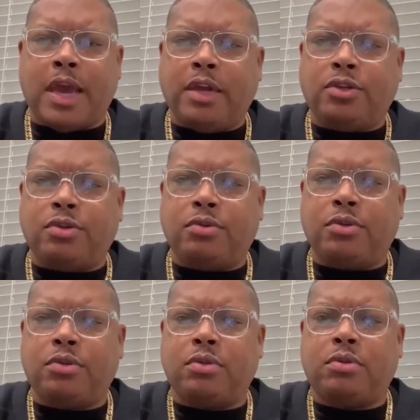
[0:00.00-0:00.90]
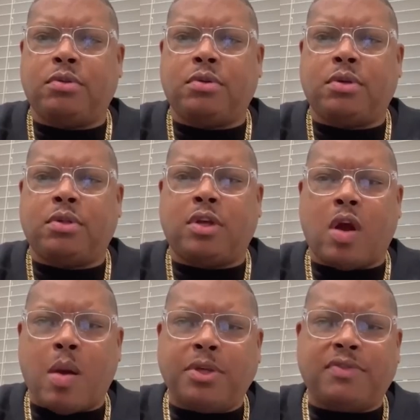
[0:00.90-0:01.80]
The angels,
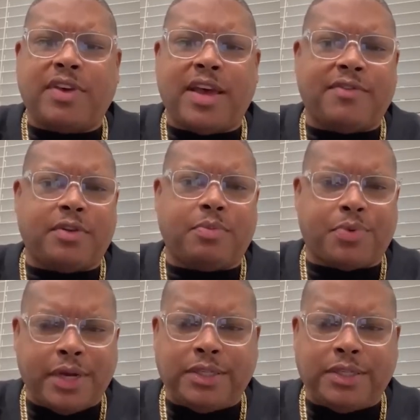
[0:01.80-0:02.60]
the armies of heaven,